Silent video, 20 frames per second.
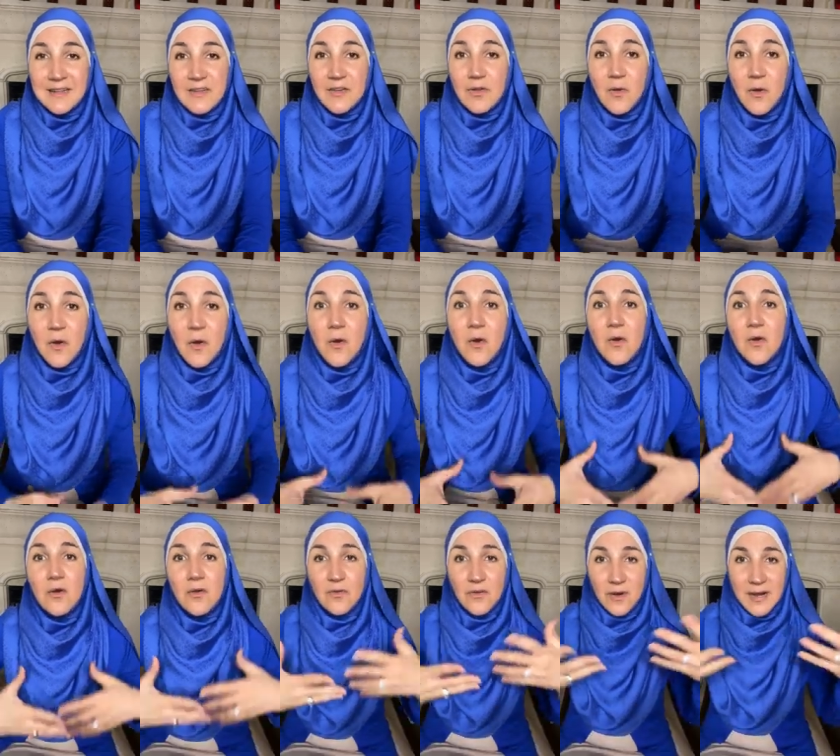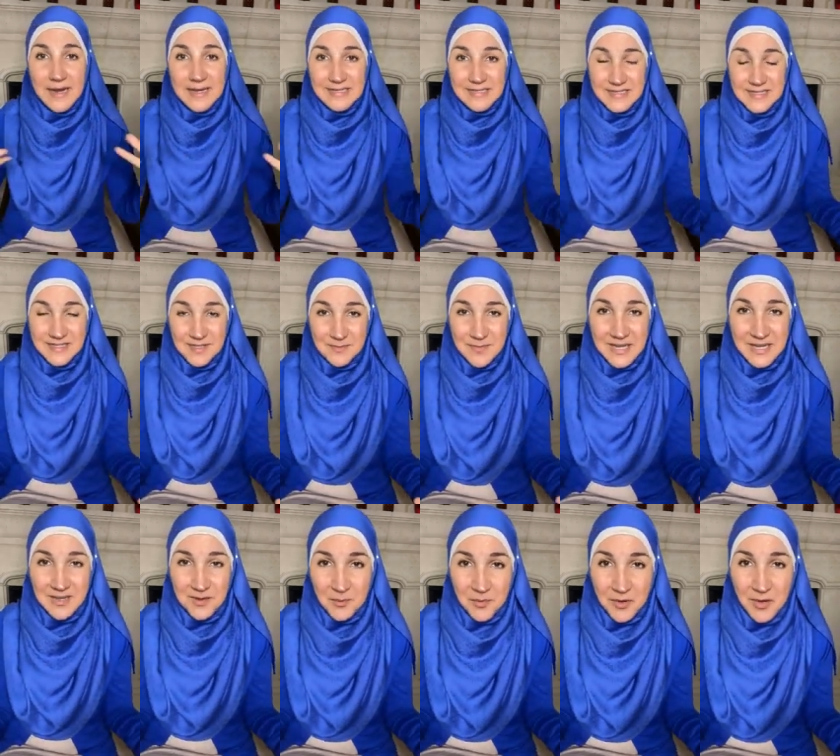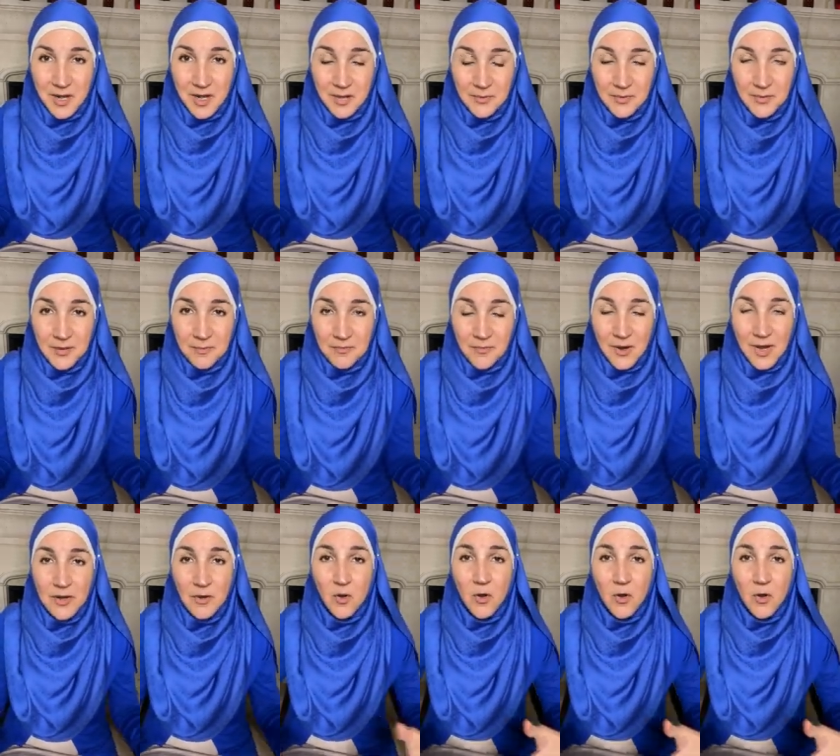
you overestimate a problem, right?